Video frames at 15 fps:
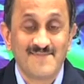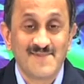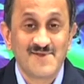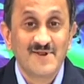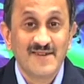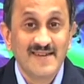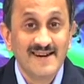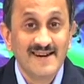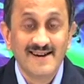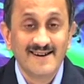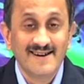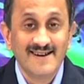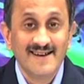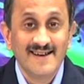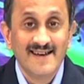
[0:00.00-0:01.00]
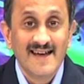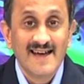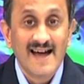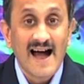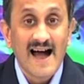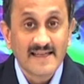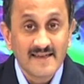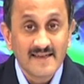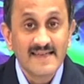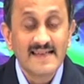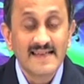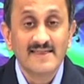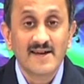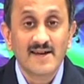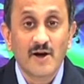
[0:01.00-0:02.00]
So, here other
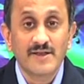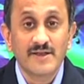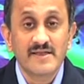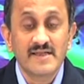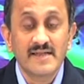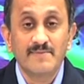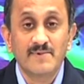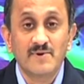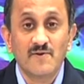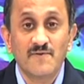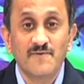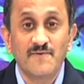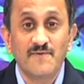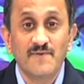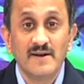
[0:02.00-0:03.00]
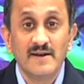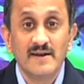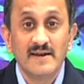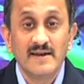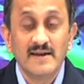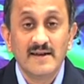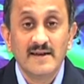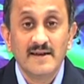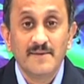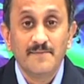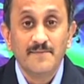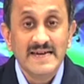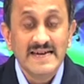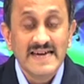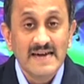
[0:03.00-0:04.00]
than the concept of
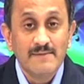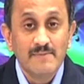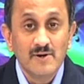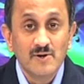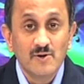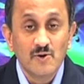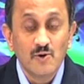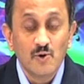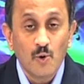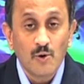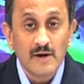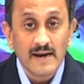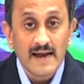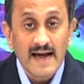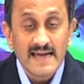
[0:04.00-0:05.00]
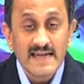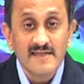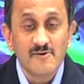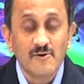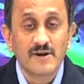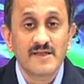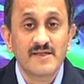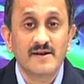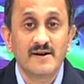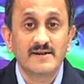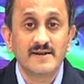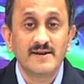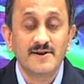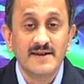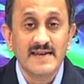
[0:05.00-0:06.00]
being able to localize on a
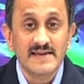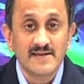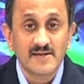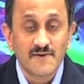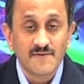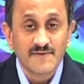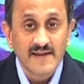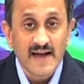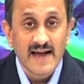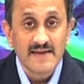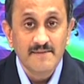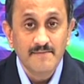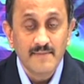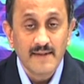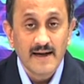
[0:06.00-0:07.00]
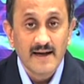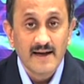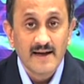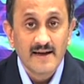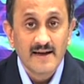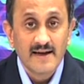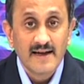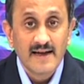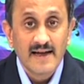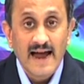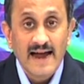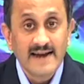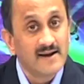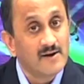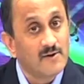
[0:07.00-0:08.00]
certain region of time
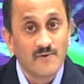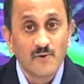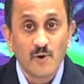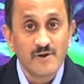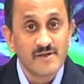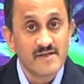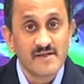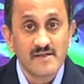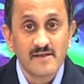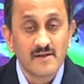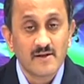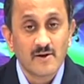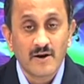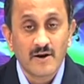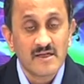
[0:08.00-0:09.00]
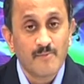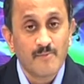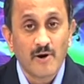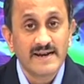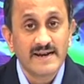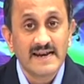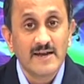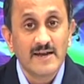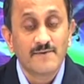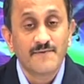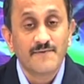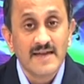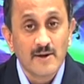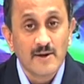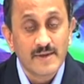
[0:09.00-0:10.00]
and of course, correspondingly on
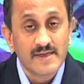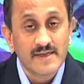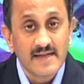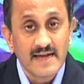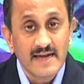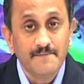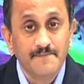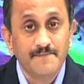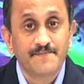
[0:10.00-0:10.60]
frequency,